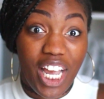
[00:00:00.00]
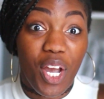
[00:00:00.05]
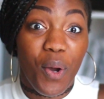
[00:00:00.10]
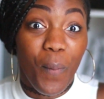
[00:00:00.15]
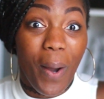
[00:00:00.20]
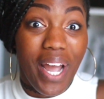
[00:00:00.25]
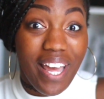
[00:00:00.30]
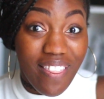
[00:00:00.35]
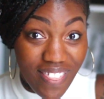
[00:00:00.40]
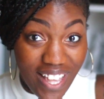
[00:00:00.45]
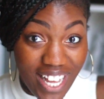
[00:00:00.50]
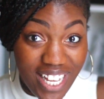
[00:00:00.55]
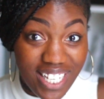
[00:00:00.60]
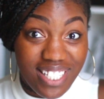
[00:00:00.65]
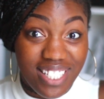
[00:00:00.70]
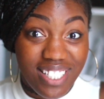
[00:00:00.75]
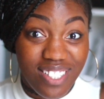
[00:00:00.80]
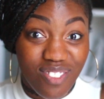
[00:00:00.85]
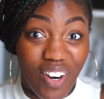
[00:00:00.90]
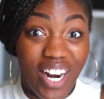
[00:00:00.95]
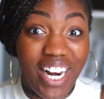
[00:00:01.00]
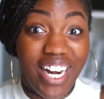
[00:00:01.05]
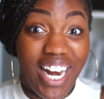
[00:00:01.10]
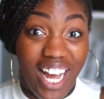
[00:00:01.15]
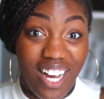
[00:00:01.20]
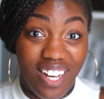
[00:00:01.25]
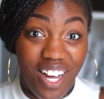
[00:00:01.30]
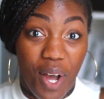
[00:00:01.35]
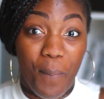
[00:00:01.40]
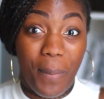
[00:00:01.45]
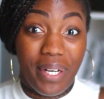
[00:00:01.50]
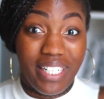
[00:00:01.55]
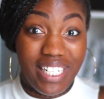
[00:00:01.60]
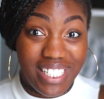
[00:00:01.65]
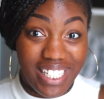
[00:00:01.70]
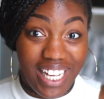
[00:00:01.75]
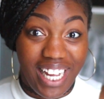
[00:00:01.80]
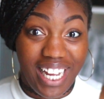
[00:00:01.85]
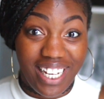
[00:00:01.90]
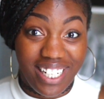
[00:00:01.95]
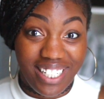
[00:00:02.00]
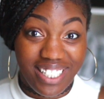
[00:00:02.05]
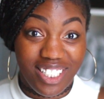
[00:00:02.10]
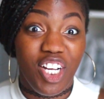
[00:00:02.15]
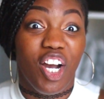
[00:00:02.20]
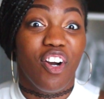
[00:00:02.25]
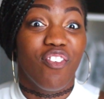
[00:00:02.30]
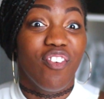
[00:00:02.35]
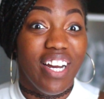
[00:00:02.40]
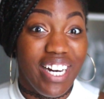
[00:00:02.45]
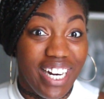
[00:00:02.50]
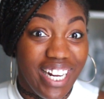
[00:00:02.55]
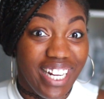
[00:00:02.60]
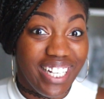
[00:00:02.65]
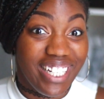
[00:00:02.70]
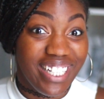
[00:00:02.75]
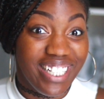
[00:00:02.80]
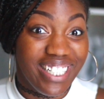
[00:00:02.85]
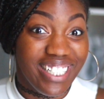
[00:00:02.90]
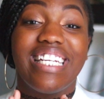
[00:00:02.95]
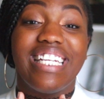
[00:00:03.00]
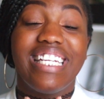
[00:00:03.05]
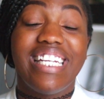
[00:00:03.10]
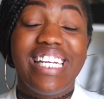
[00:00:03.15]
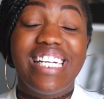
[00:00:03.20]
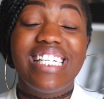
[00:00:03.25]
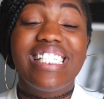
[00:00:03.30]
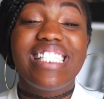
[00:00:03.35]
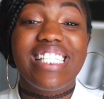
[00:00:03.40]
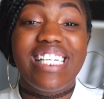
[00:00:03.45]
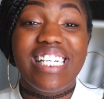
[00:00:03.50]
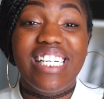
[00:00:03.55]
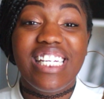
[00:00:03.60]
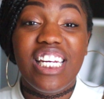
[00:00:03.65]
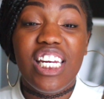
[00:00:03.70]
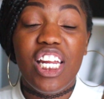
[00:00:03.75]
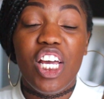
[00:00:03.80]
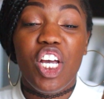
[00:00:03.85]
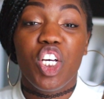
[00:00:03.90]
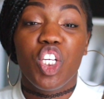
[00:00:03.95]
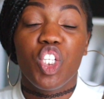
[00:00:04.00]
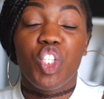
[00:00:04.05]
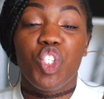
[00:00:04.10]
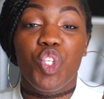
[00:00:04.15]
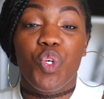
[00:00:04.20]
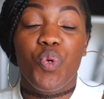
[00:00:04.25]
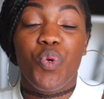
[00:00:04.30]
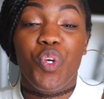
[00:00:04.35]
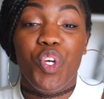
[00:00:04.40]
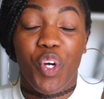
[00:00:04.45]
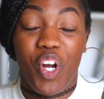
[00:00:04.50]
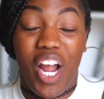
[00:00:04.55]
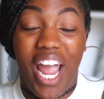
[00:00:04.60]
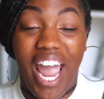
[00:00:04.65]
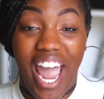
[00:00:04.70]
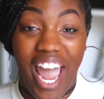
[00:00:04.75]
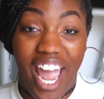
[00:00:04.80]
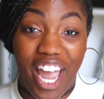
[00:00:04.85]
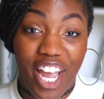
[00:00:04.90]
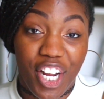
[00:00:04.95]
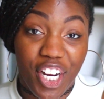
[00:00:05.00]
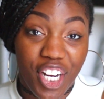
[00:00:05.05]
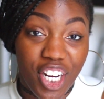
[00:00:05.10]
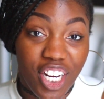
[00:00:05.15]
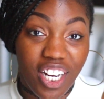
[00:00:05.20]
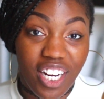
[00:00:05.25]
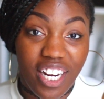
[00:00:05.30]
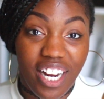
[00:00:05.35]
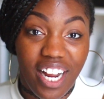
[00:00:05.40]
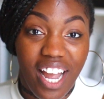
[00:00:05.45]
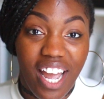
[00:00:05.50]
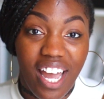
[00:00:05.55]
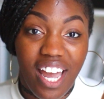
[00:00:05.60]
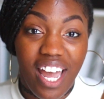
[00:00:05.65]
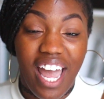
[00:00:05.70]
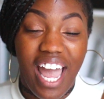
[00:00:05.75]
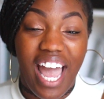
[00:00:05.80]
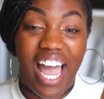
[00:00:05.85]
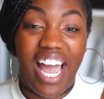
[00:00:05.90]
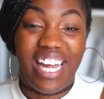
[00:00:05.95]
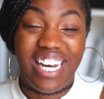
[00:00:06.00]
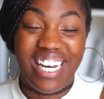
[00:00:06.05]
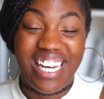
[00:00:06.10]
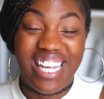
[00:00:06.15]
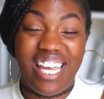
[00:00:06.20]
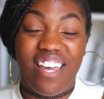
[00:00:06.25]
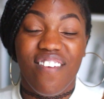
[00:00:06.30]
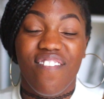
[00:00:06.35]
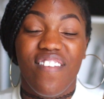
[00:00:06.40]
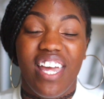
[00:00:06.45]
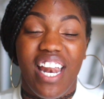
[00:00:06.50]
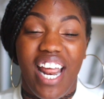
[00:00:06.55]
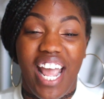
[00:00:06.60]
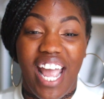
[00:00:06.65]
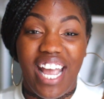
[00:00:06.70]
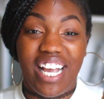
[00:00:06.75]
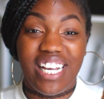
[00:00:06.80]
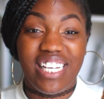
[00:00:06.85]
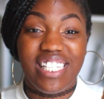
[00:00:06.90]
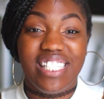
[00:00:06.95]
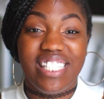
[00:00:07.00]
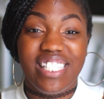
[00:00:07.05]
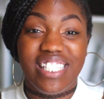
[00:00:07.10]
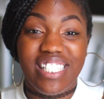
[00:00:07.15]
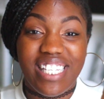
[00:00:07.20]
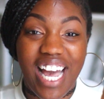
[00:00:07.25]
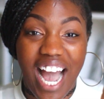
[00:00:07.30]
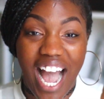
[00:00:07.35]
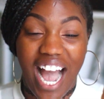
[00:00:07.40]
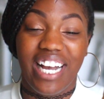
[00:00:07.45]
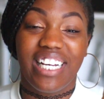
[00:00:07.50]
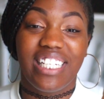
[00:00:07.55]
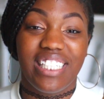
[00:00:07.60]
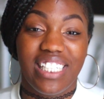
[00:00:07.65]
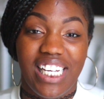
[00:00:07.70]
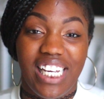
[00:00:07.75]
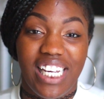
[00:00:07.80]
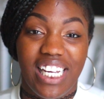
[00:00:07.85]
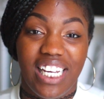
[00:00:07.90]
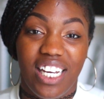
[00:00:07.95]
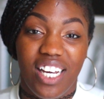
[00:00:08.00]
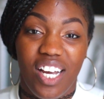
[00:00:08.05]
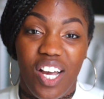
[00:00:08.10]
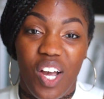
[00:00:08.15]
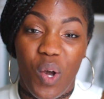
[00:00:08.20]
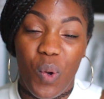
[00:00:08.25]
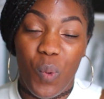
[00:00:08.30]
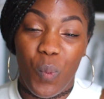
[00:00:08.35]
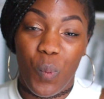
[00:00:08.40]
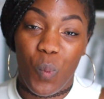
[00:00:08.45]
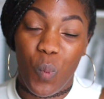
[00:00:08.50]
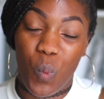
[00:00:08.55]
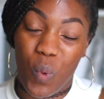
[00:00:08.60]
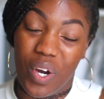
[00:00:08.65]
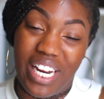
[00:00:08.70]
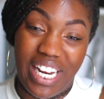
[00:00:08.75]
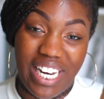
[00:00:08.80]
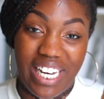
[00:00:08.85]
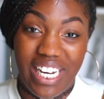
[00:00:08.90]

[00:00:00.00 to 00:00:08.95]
take away this right now. I'm about to say it. Y'all ready? Listen to your hair and give it exactly what